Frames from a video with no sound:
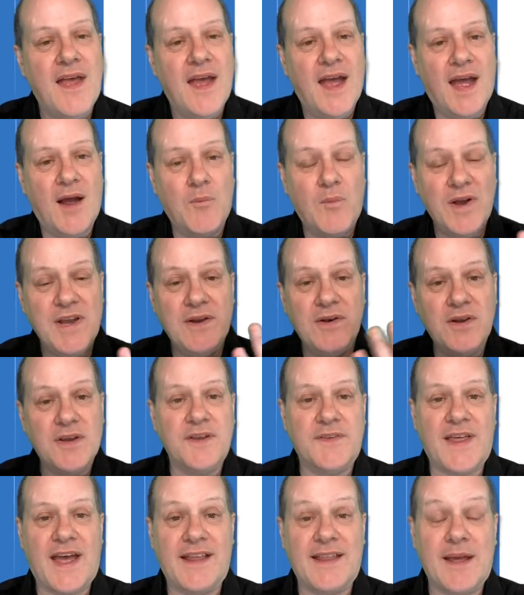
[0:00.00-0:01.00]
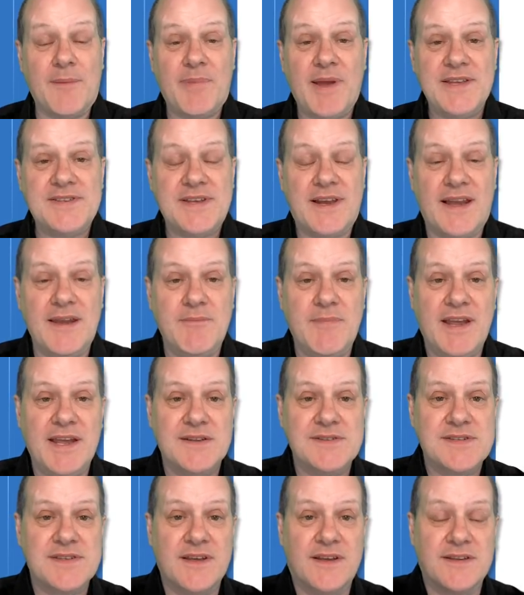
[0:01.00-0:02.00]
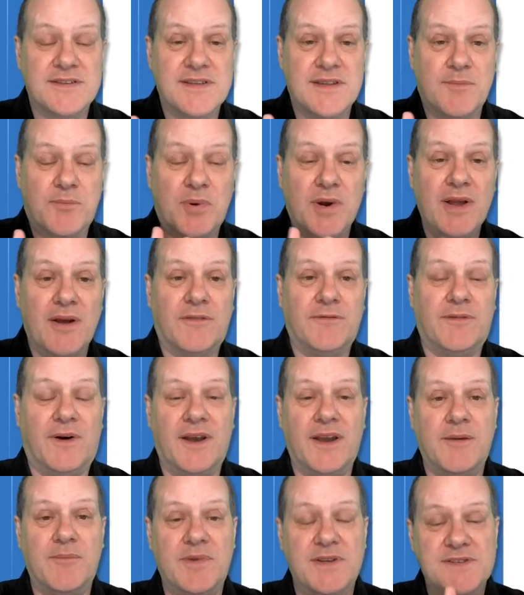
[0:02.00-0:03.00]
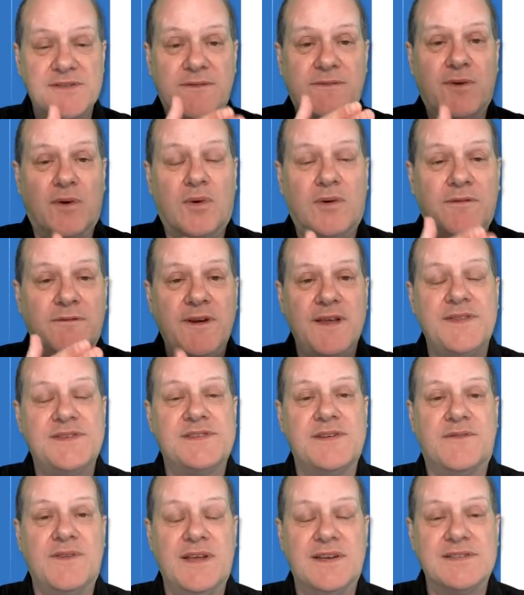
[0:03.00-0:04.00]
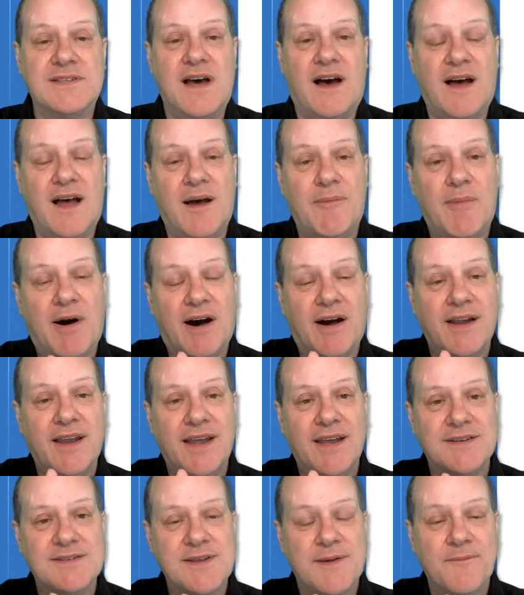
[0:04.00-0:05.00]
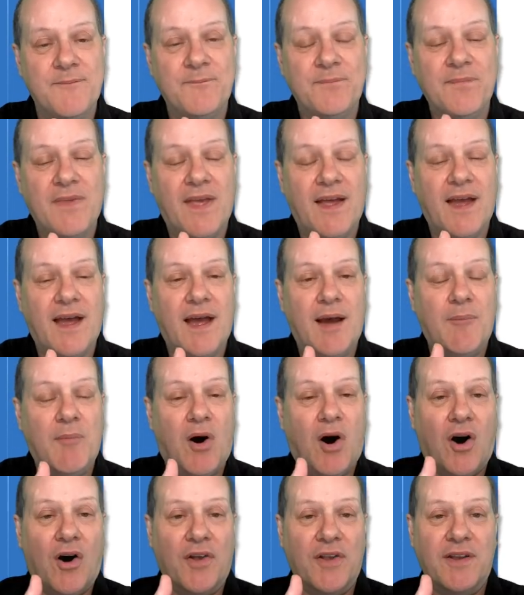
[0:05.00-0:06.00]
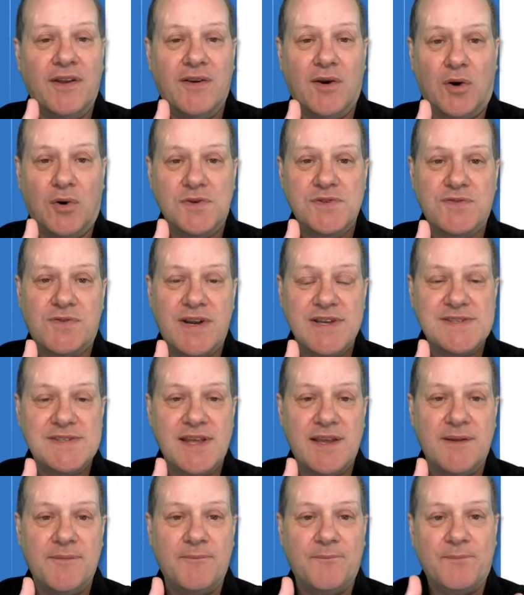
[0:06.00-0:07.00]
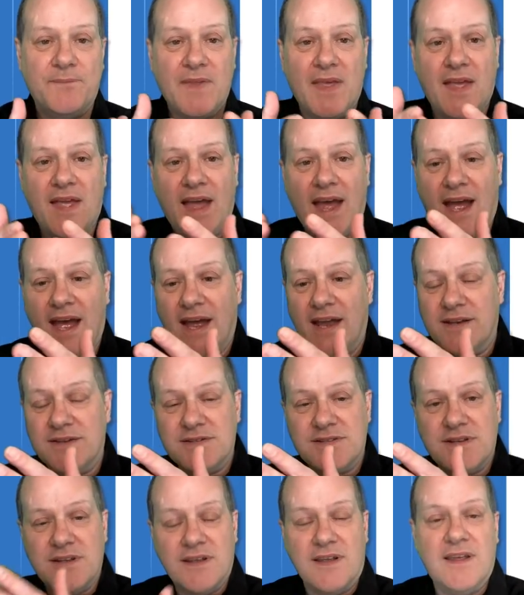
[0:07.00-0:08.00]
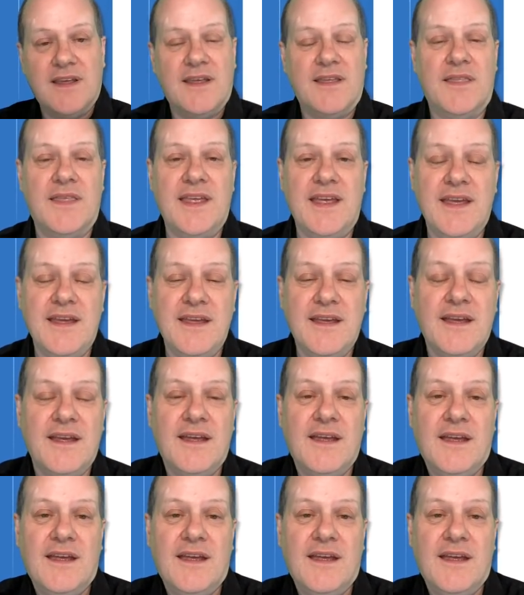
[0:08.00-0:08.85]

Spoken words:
And when you look at that, that basically means that the pre-off volume is 4/5 of the entire market on horse racing, and the